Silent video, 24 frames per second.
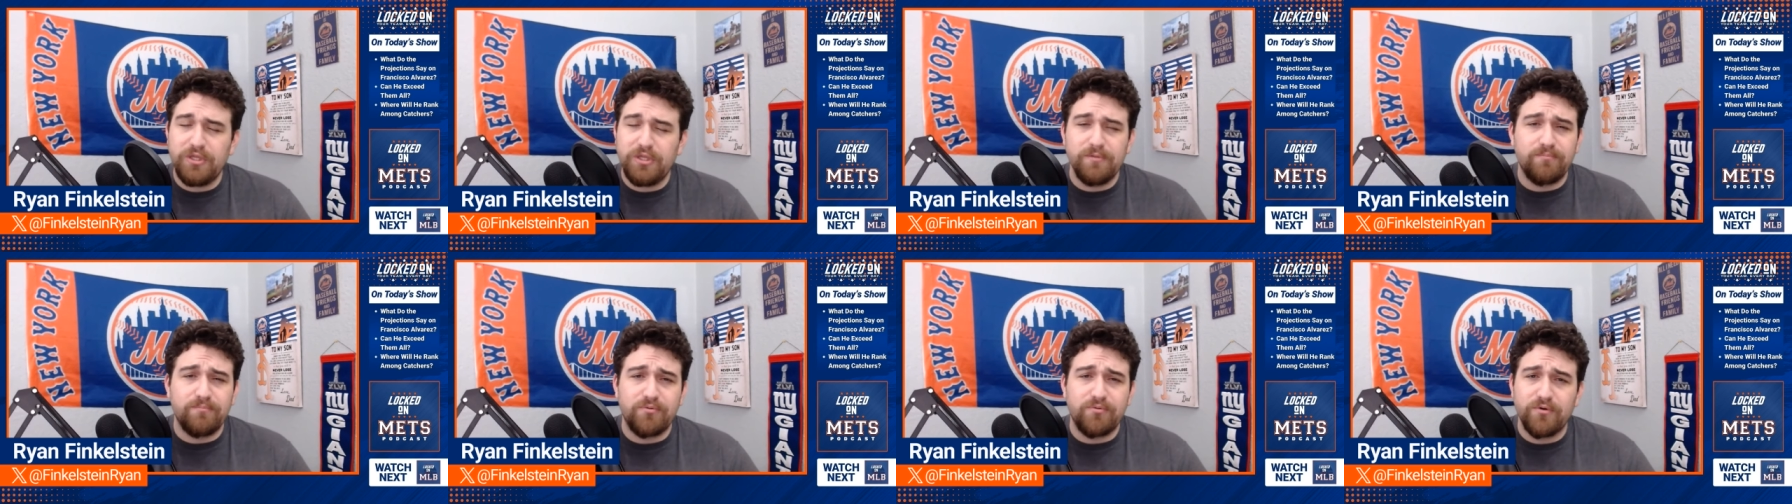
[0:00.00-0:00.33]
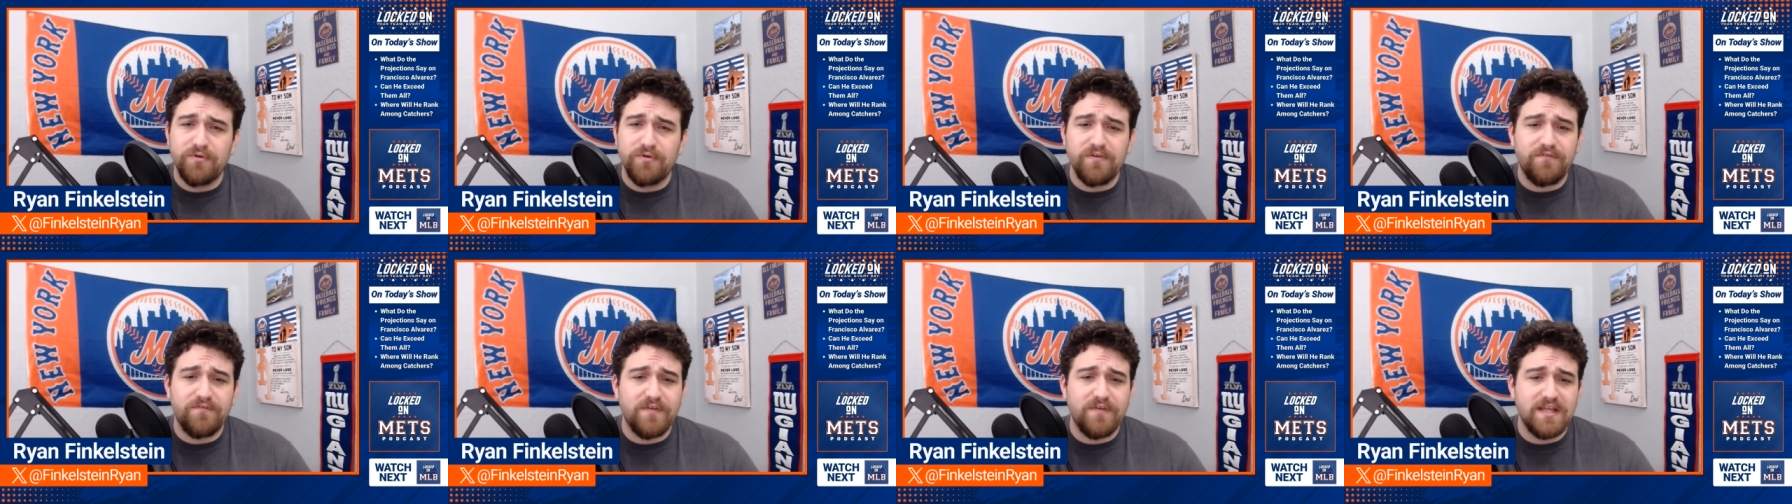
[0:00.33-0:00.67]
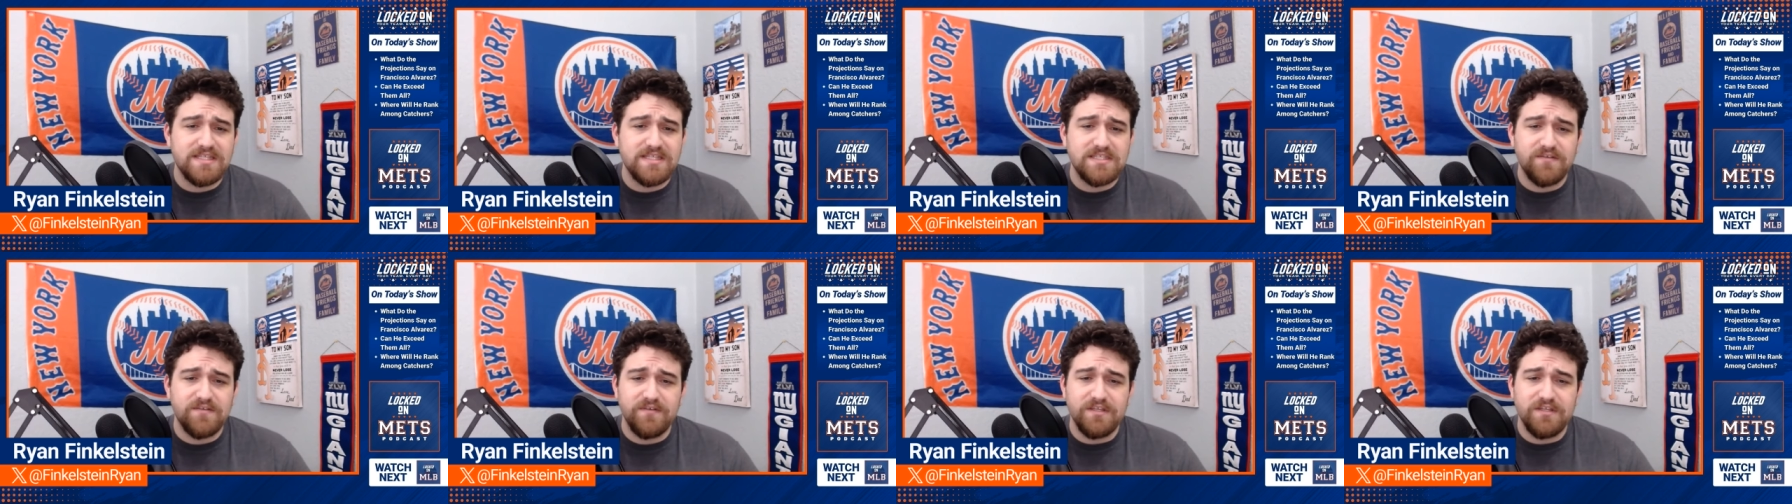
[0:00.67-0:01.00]
improved
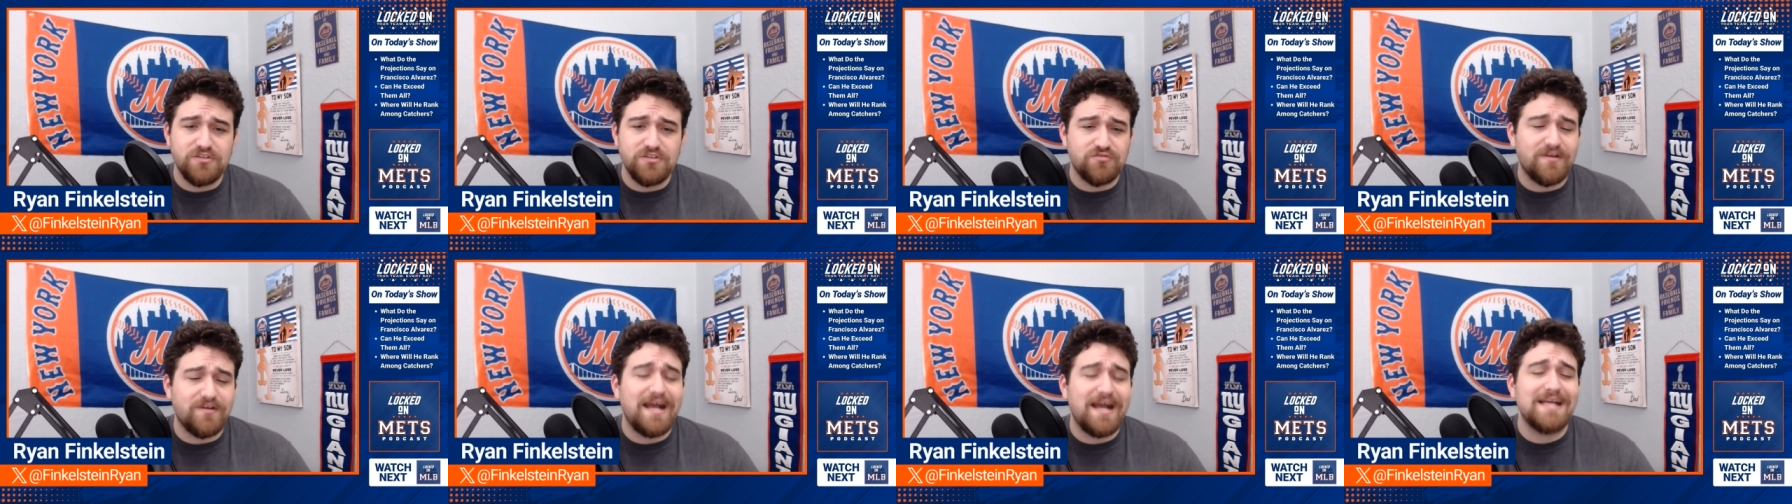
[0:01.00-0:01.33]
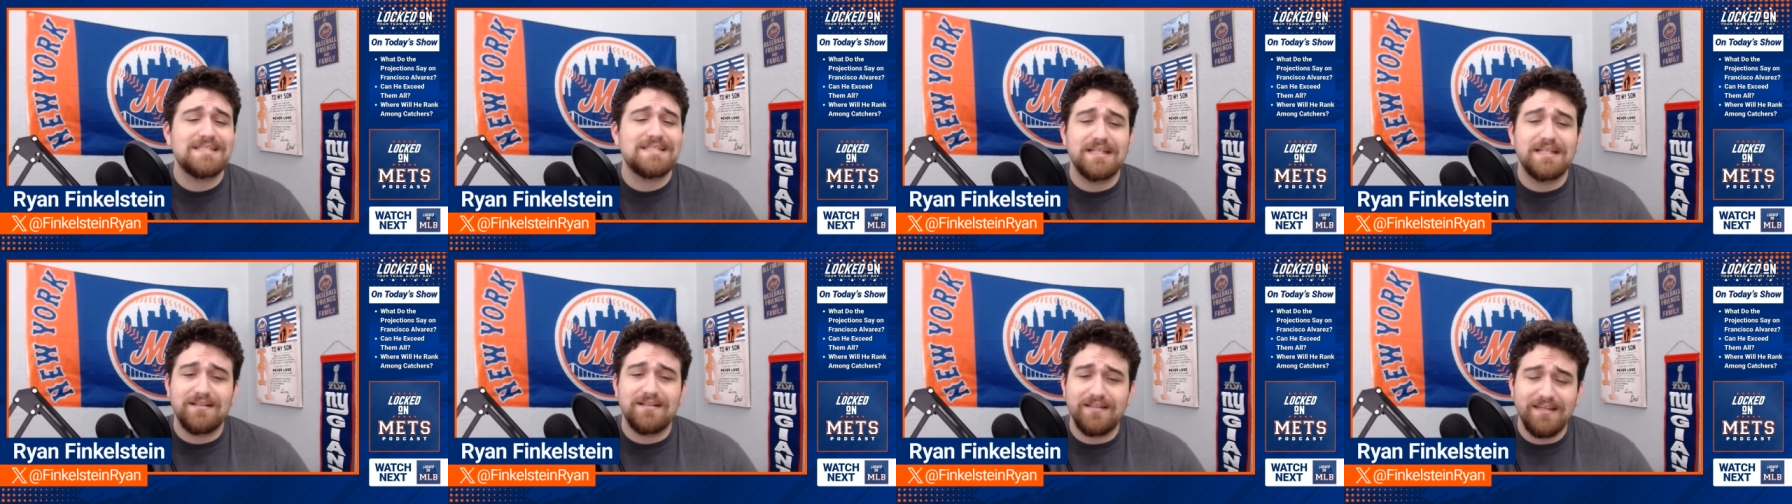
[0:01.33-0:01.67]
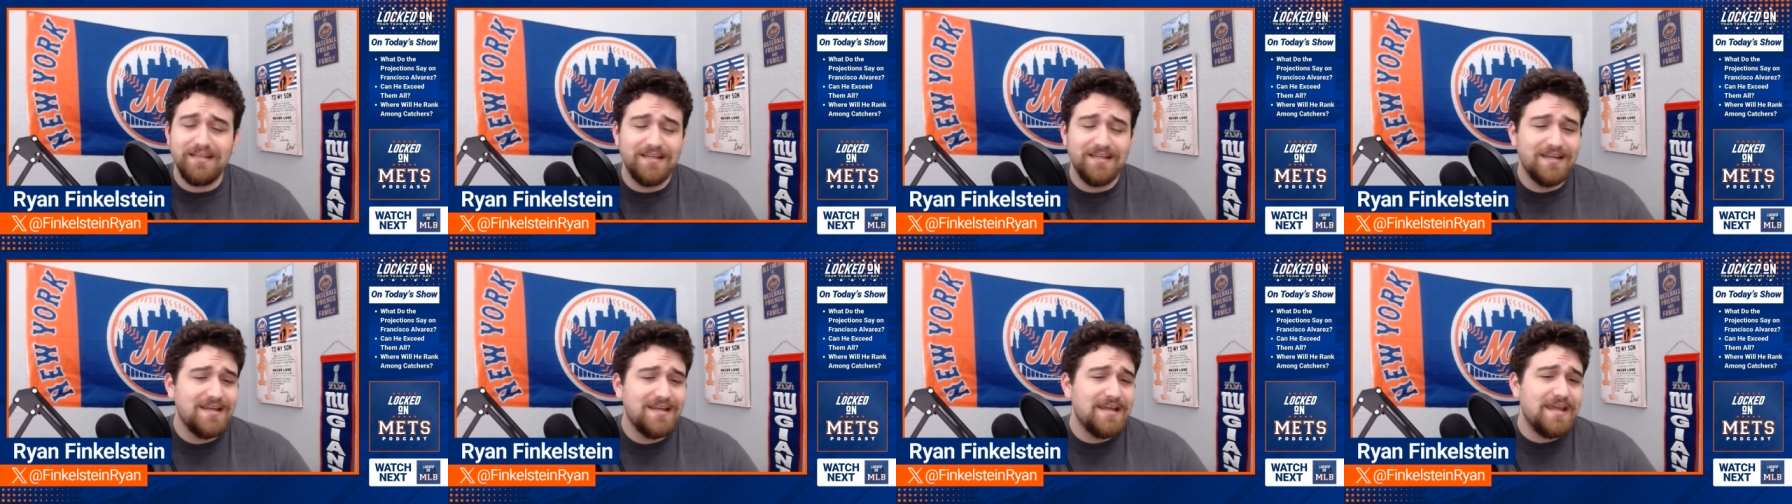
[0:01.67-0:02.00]
defensively drastically,